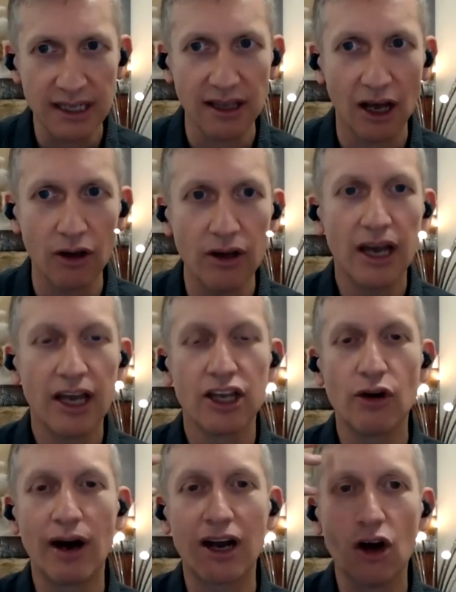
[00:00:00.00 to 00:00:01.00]
though,
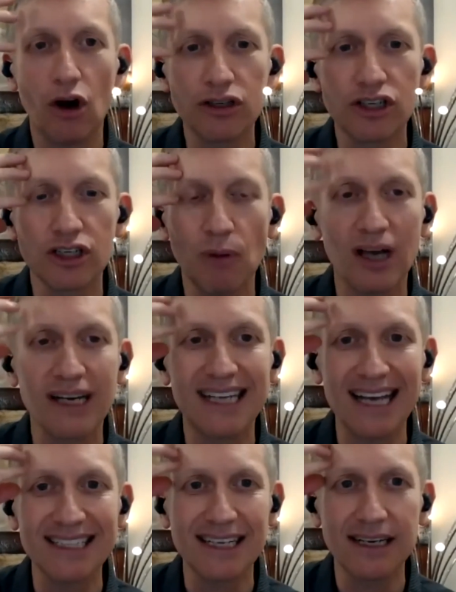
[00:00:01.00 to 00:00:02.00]
your unconscious mind
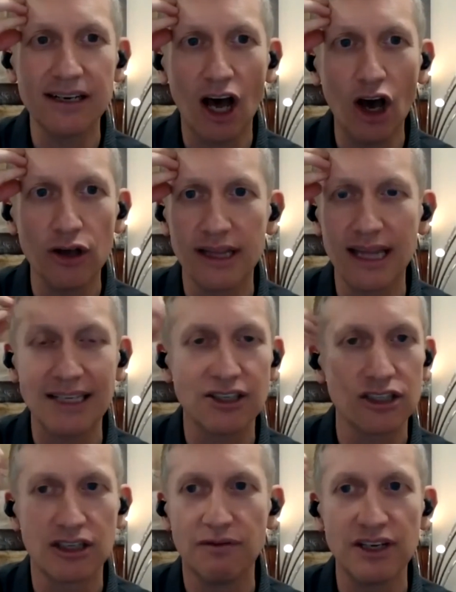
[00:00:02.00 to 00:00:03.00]
doesn't know that that's
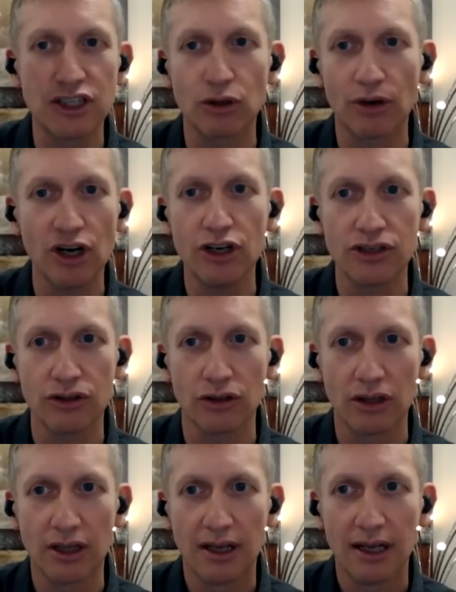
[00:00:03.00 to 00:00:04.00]
just a visual rehearsal.
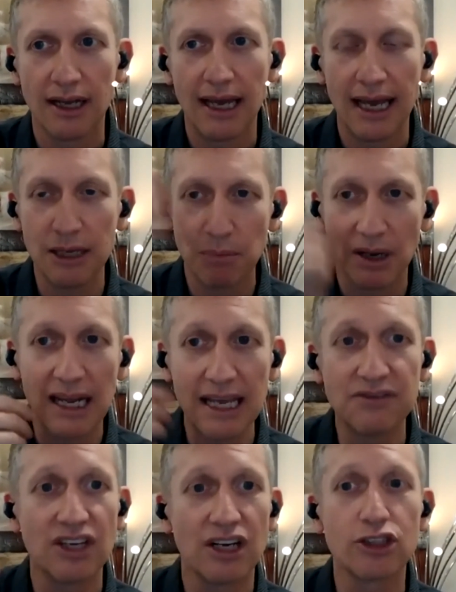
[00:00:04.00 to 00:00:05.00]
It
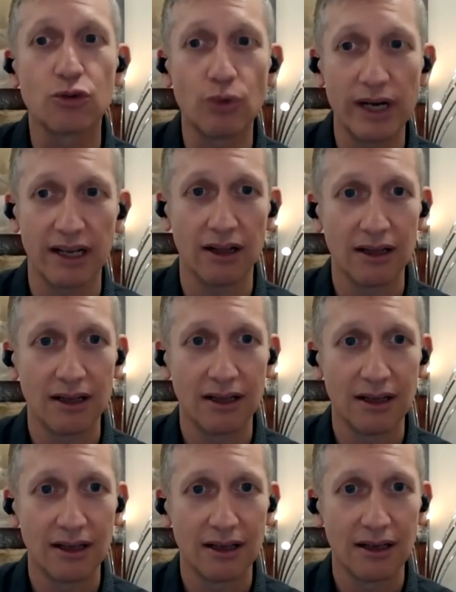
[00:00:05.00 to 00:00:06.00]
believes that it's real.
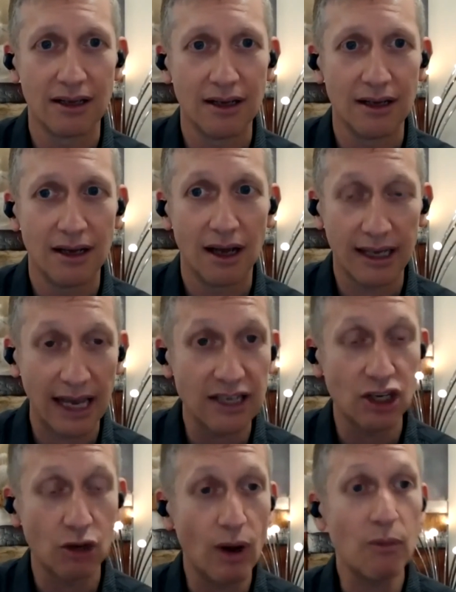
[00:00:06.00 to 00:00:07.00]
Okay,
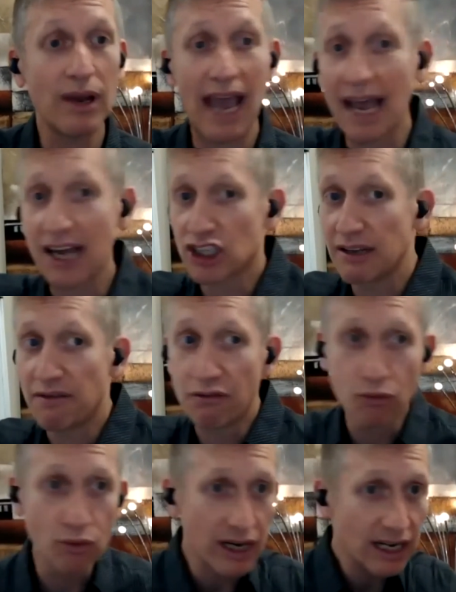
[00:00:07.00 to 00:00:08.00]
so when we actually
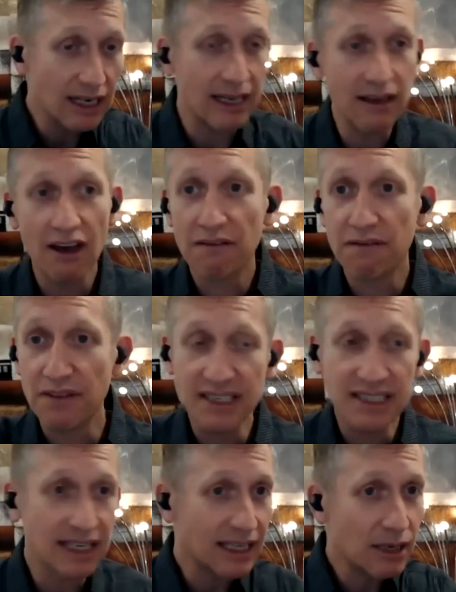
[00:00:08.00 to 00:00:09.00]
really
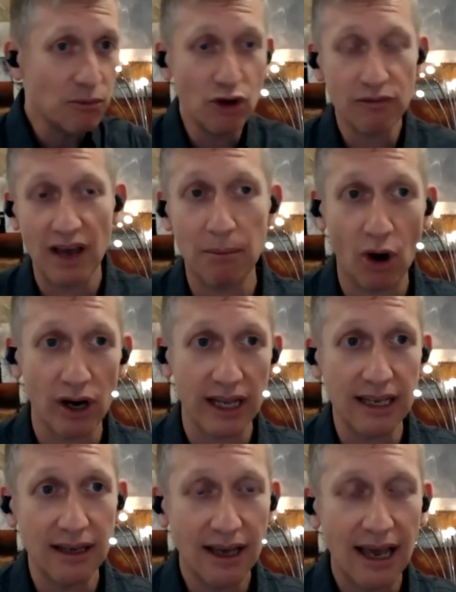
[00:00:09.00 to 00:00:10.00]
physically move our
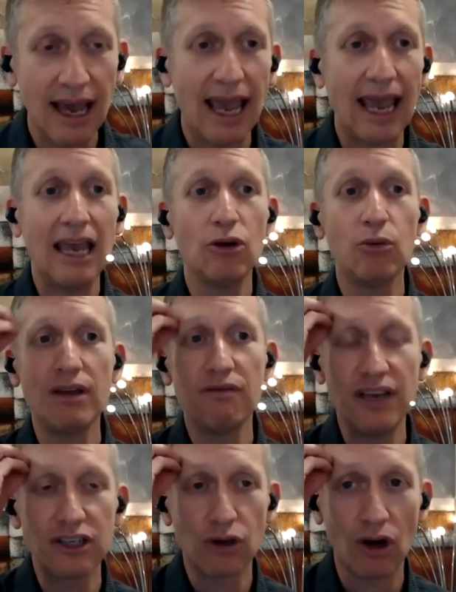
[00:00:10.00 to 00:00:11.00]
body and we
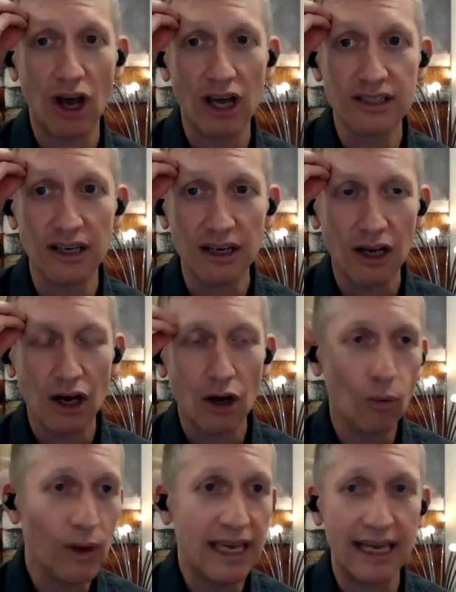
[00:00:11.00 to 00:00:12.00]
visualize it,
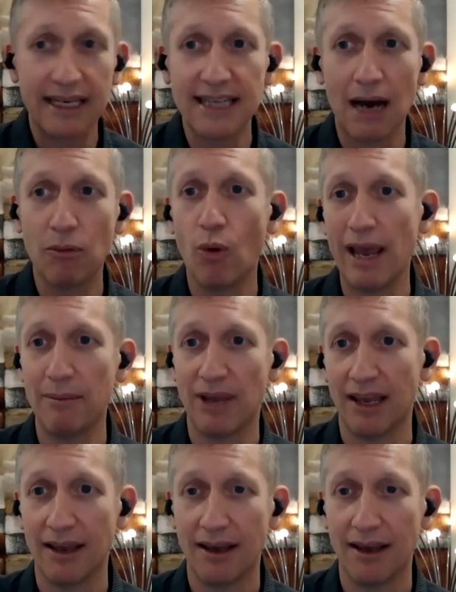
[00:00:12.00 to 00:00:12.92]
we get a double whammy.